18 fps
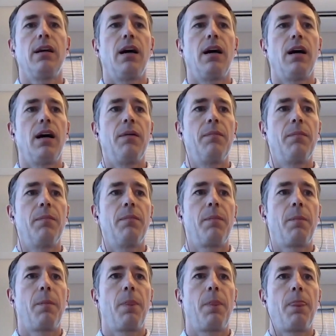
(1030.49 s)
and
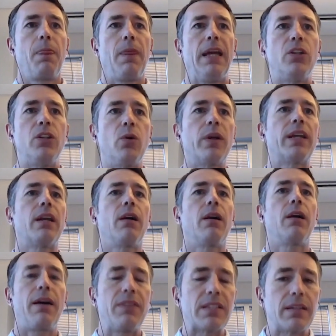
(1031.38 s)
doing
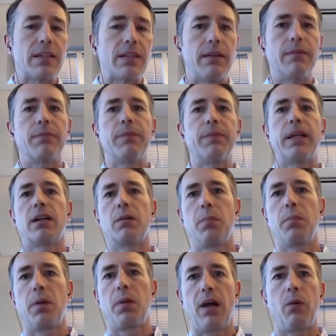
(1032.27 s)
it obviously in a
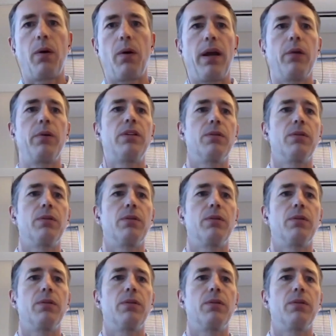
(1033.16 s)
compliant way.